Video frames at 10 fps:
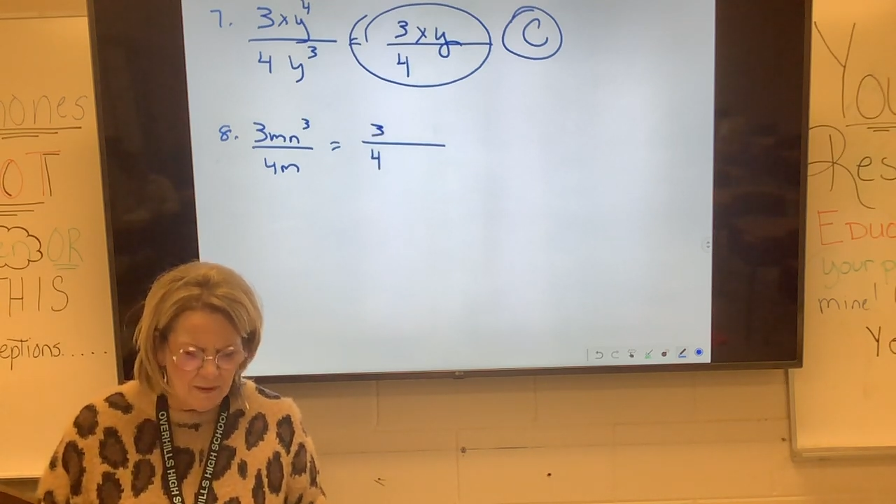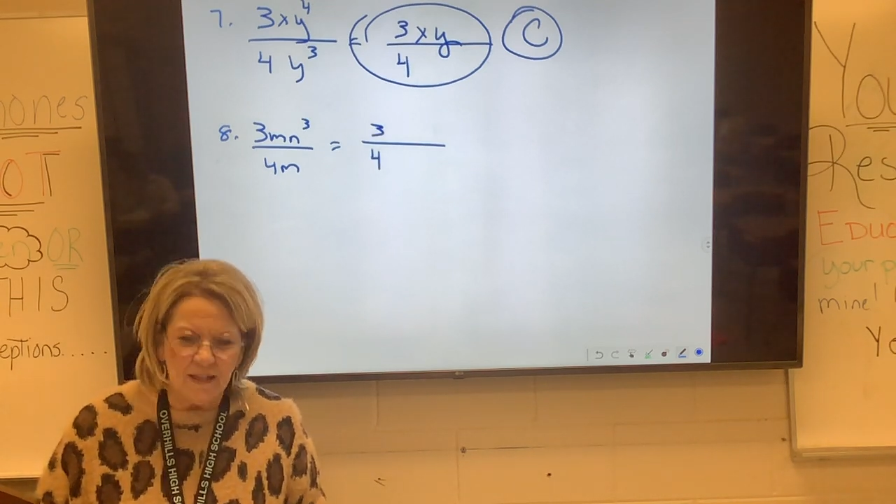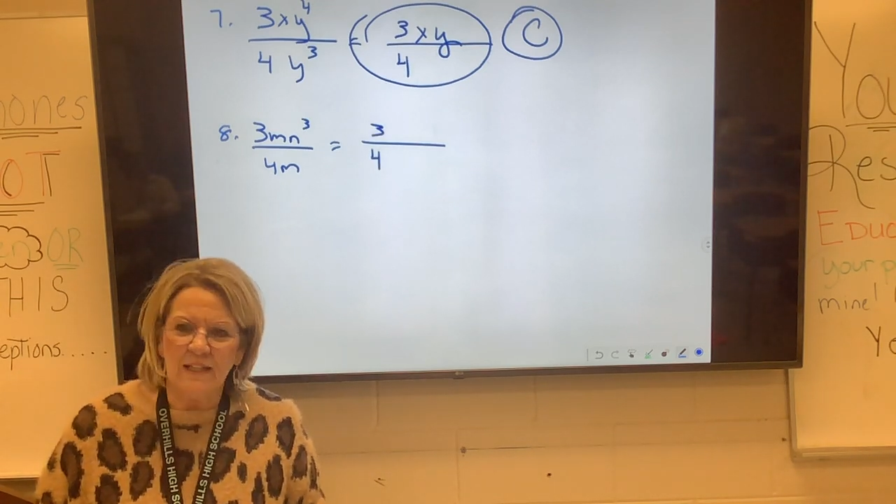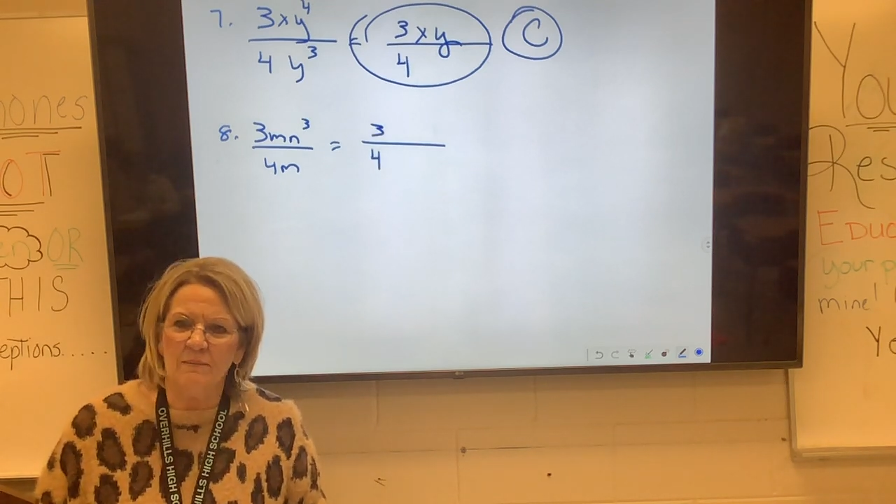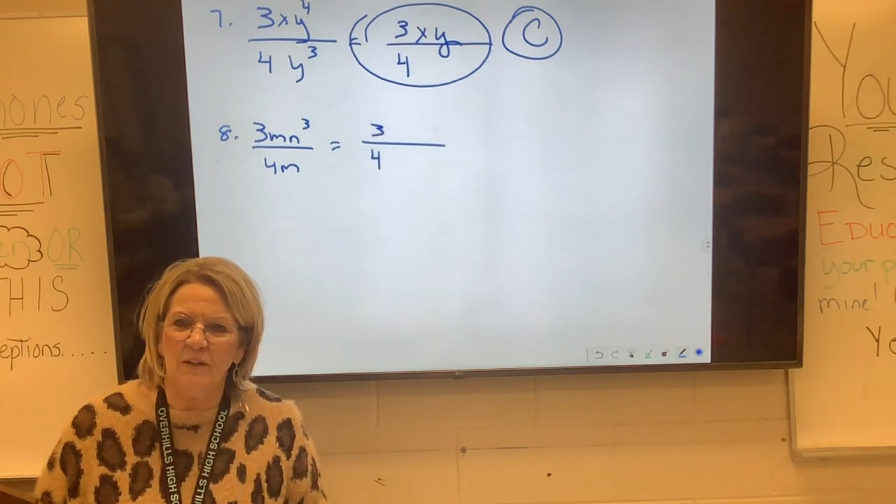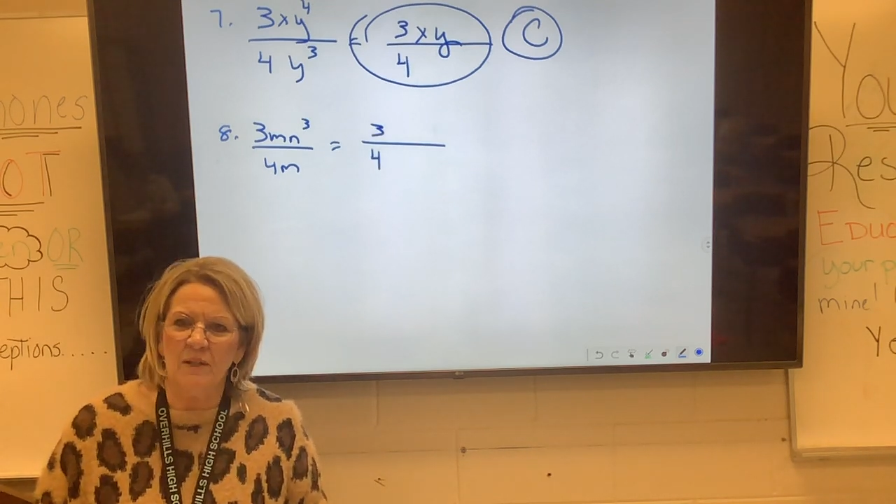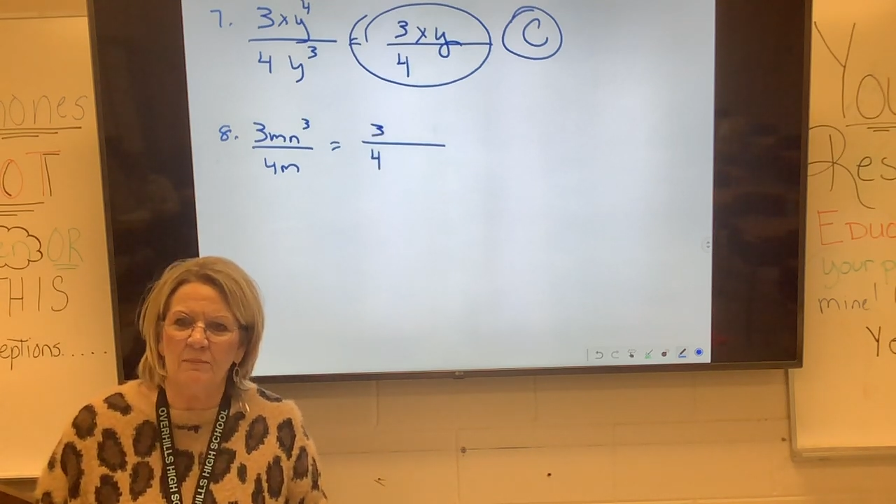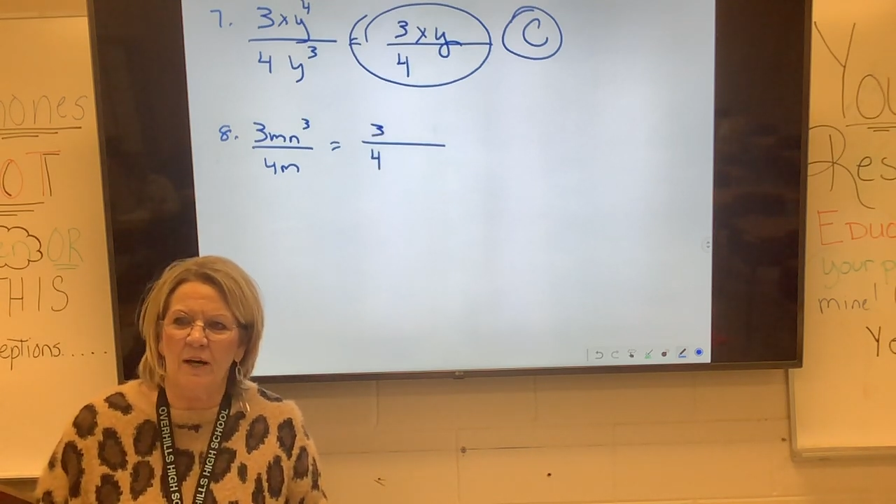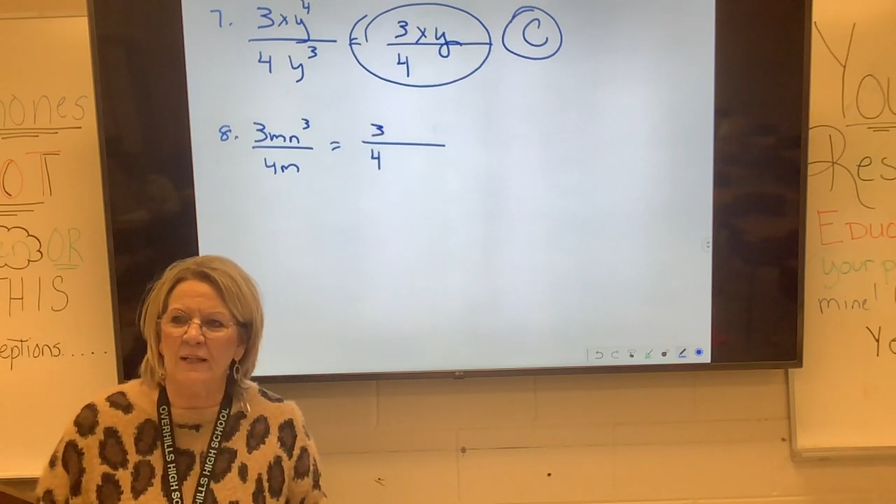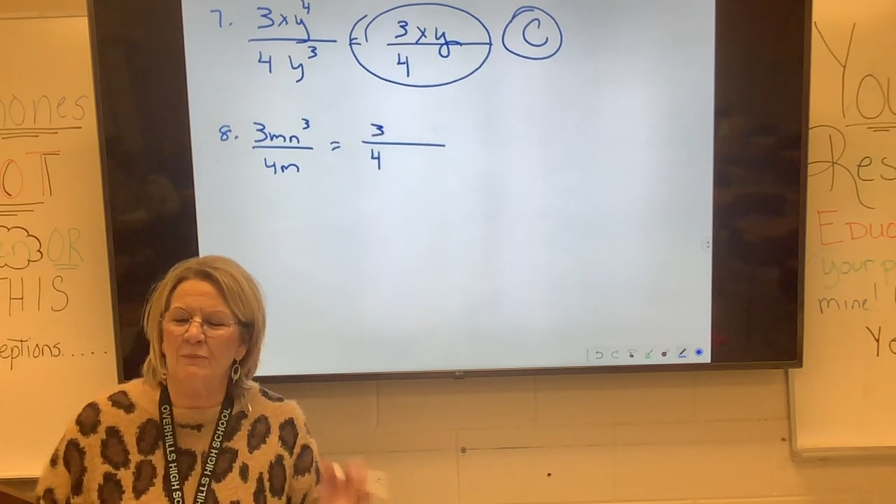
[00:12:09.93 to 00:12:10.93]
my m on the
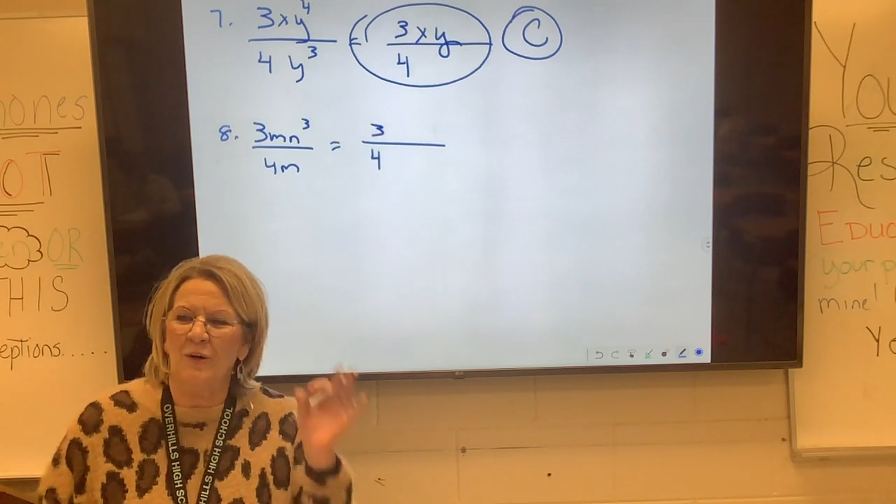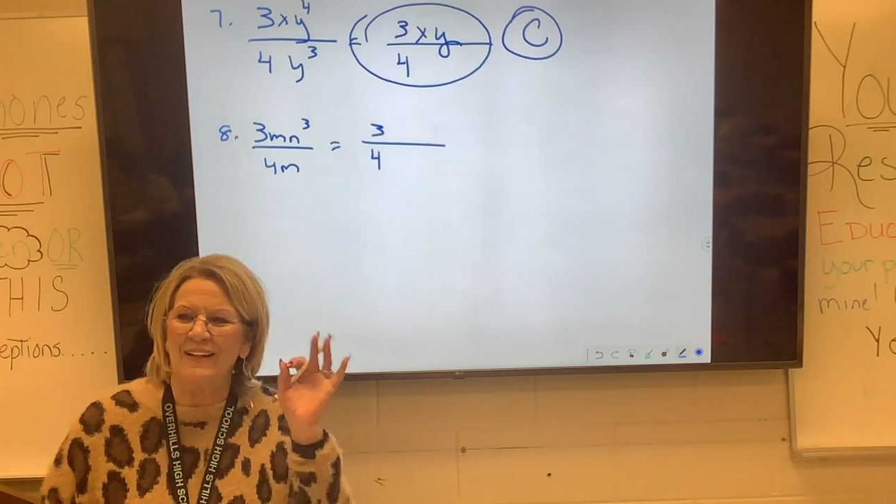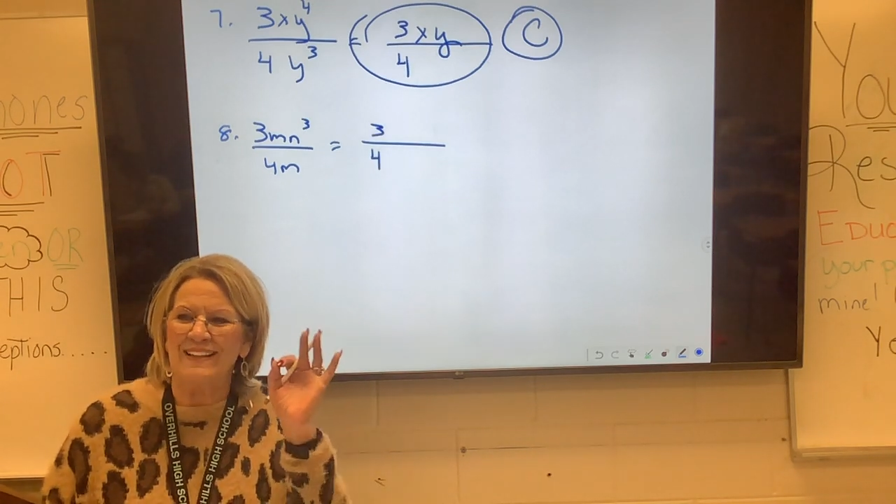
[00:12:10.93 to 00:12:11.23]
bottom are